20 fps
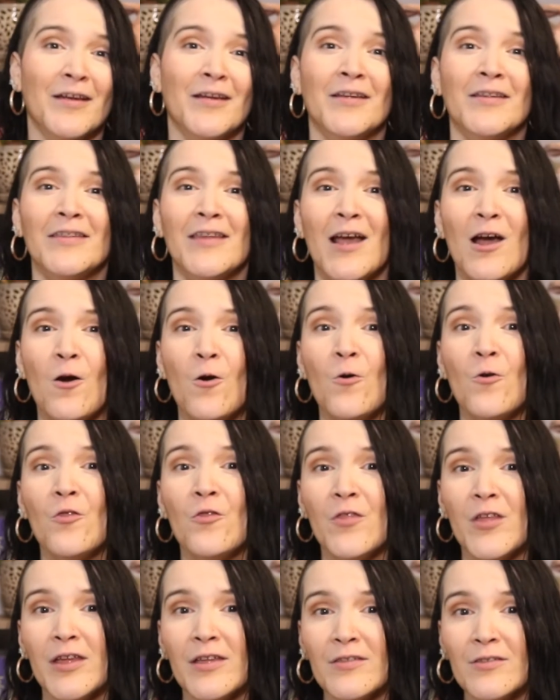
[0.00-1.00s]
Now,
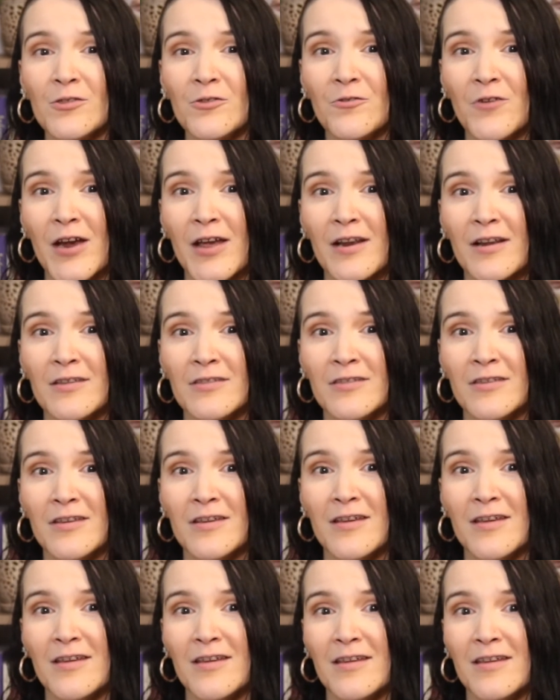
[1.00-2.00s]
this strategy
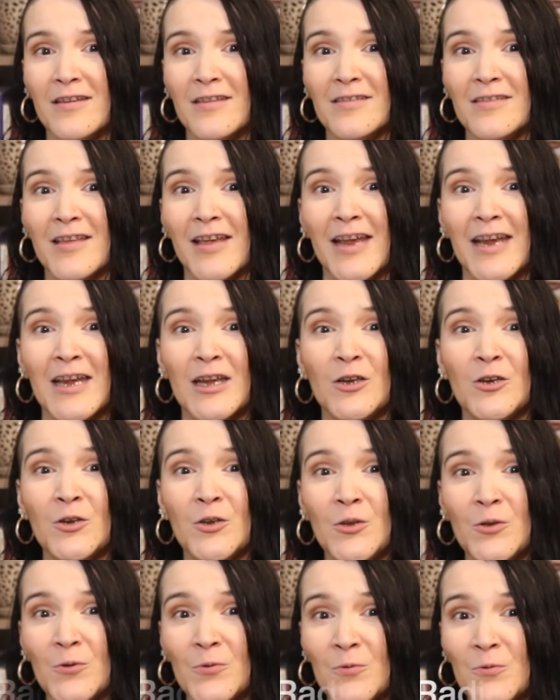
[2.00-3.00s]
is a
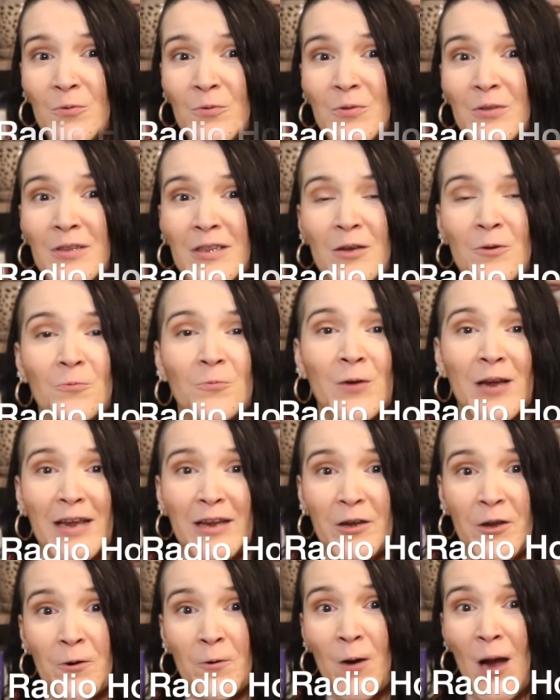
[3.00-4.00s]
news
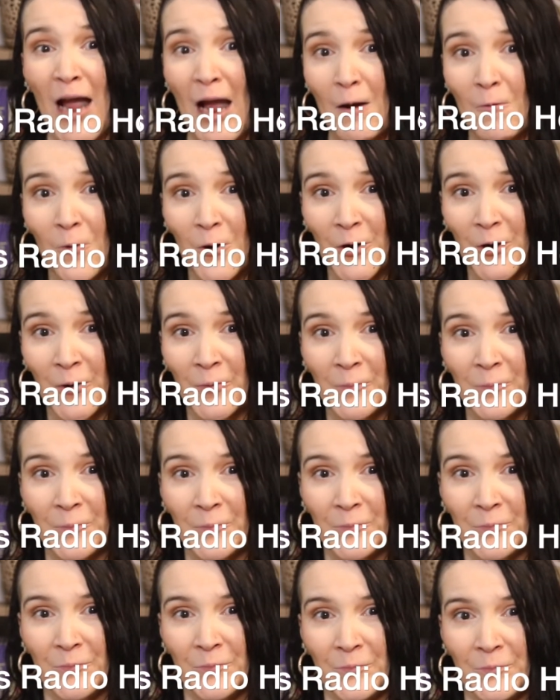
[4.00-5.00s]
radio hour.
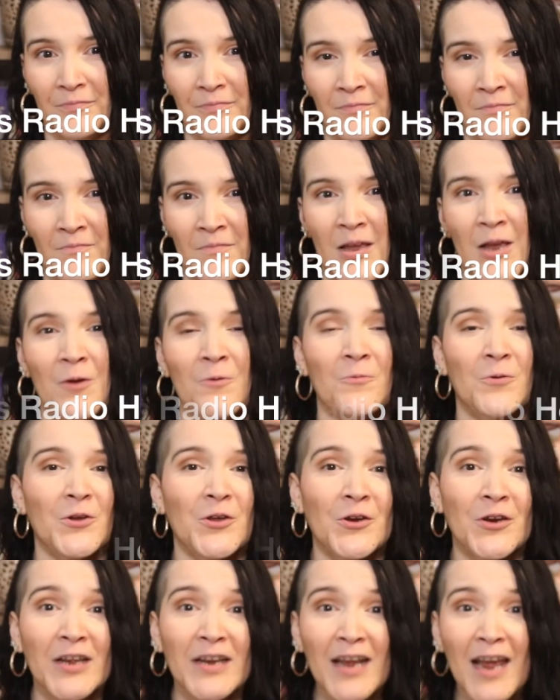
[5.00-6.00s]
What
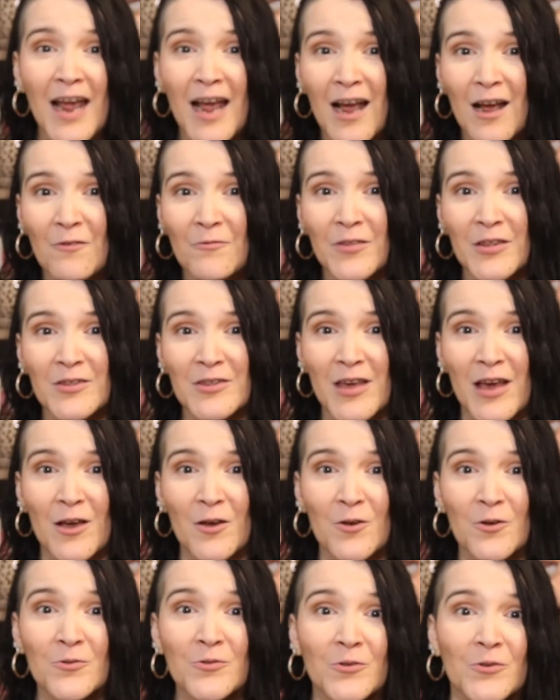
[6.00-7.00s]
you're going to have the
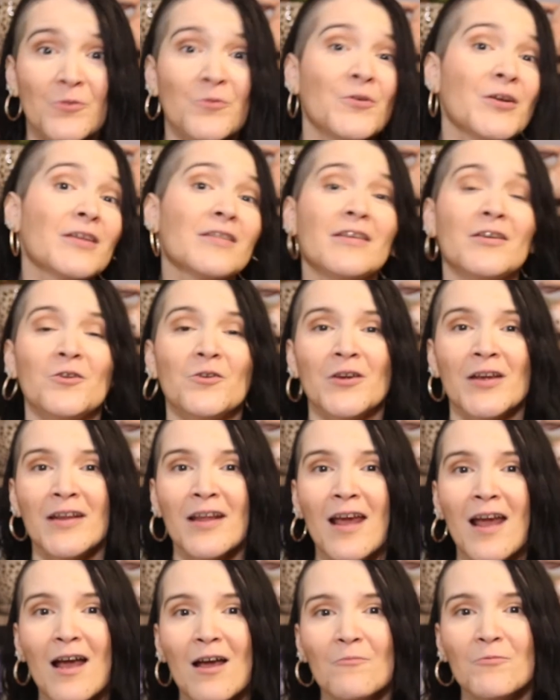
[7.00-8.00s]
child do is that you're going to
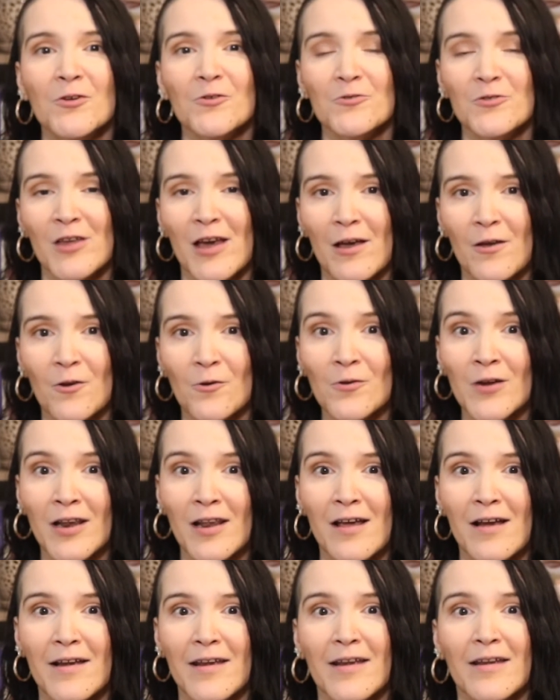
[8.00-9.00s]
have your child
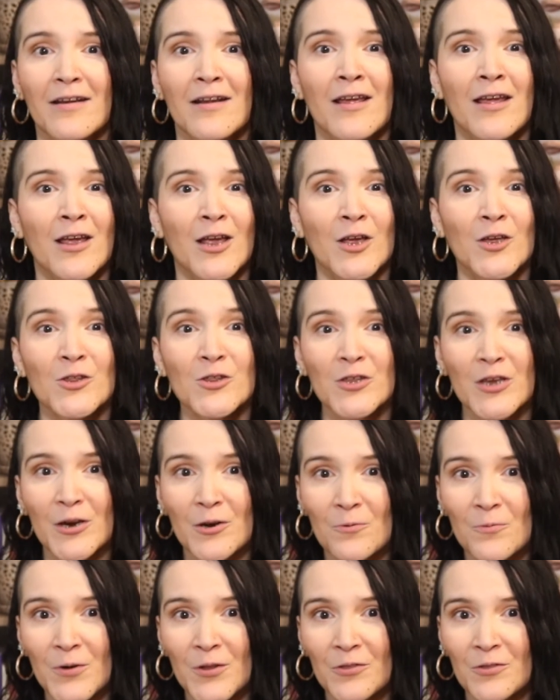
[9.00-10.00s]
client
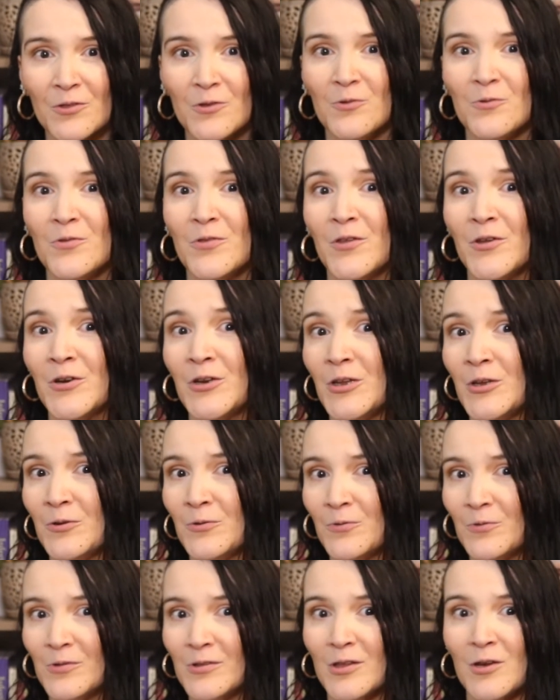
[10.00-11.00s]
share with you the
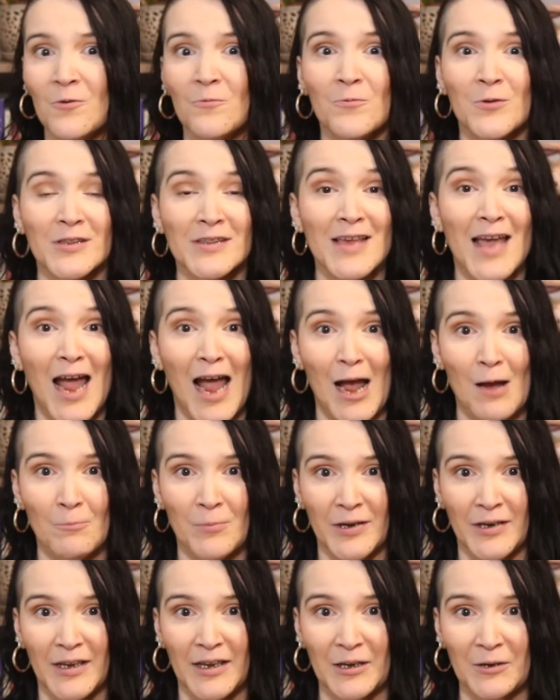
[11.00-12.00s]
news of what's
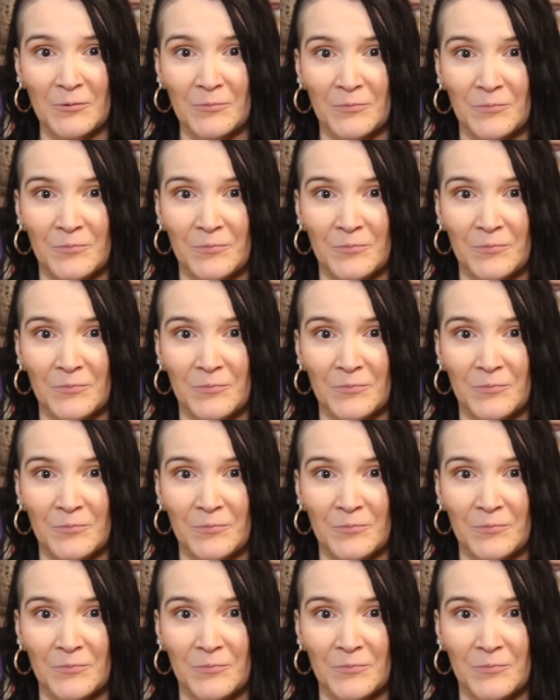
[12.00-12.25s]
happening.